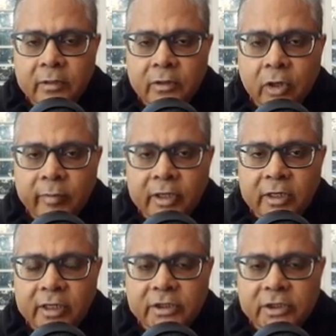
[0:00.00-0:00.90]

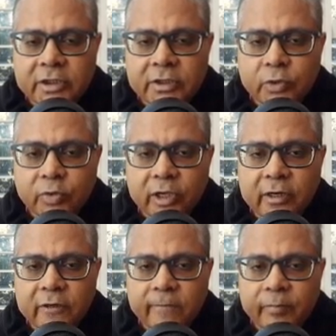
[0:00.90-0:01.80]
nomenclature to
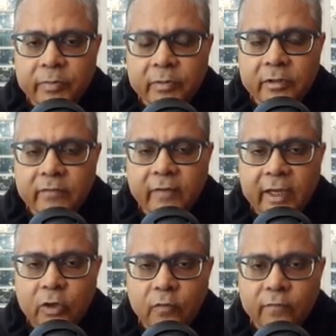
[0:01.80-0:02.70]
get the
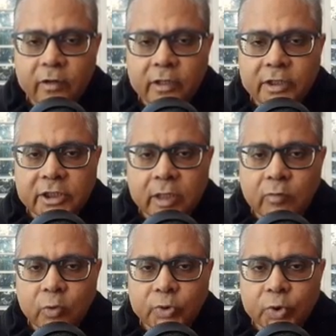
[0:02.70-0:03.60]
value for dW.